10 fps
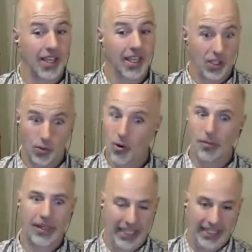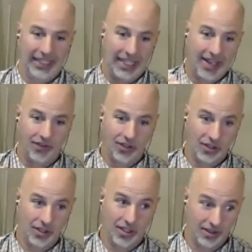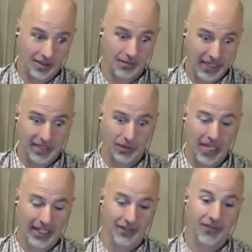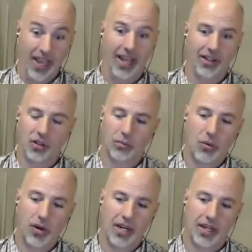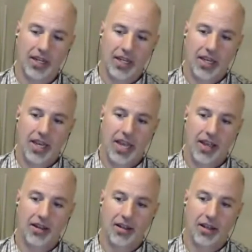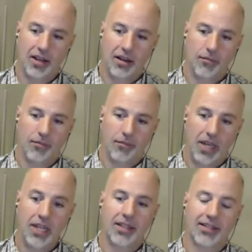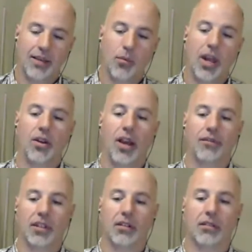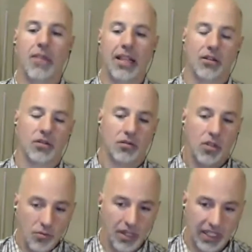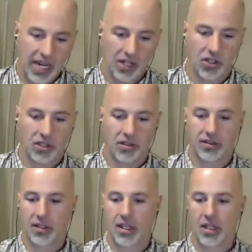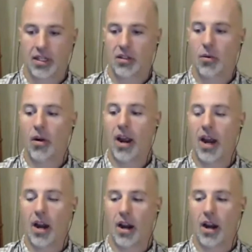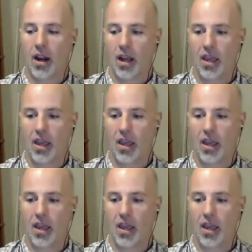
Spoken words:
you won't be getting the love. The beast will not get fed, to your point. And in the same way, you have to make those human connections to where if